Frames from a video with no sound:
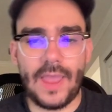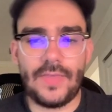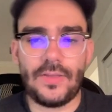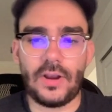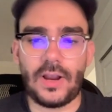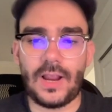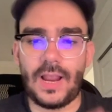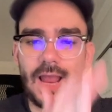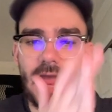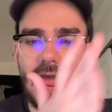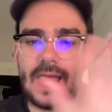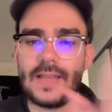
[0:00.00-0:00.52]
They're
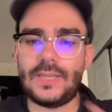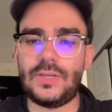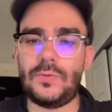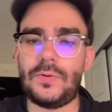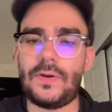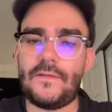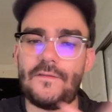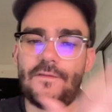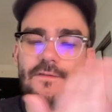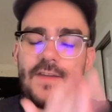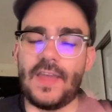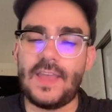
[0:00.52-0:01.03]
going to kind of do it
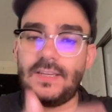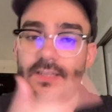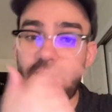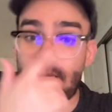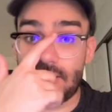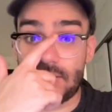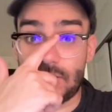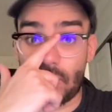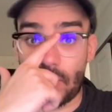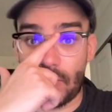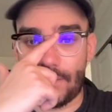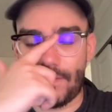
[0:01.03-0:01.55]
in
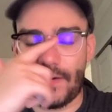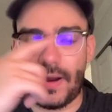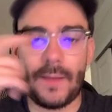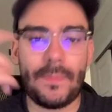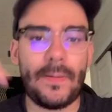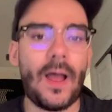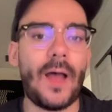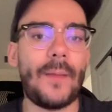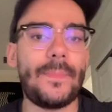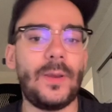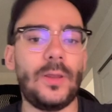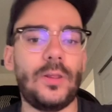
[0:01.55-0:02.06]
phases. So the very
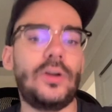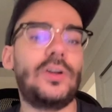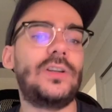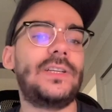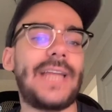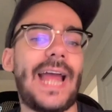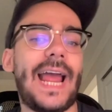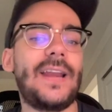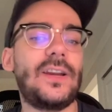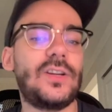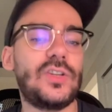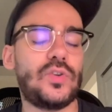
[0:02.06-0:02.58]
popular
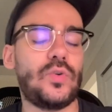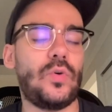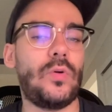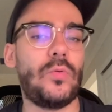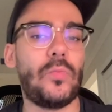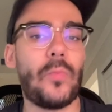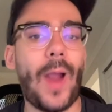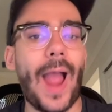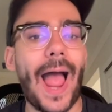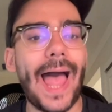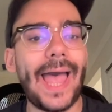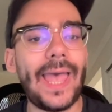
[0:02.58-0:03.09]
dinosaur
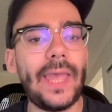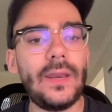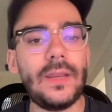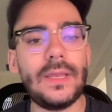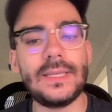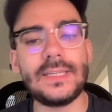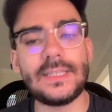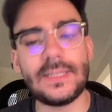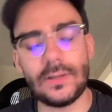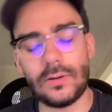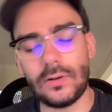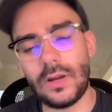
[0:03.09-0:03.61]
ride
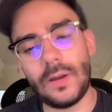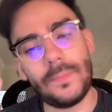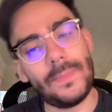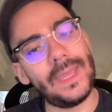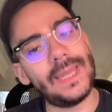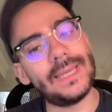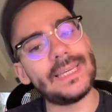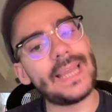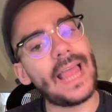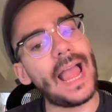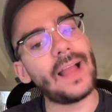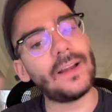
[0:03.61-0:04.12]
is still going to be
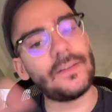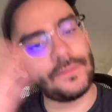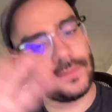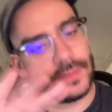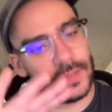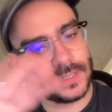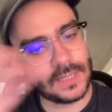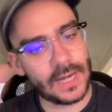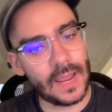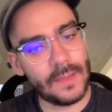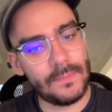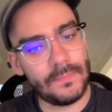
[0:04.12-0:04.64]
intact for the
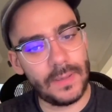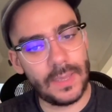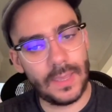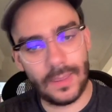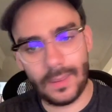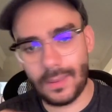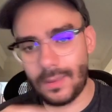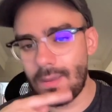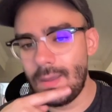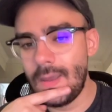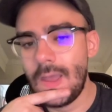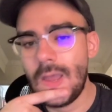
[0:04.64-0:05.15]
time
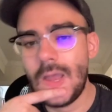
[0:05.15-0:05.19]
being.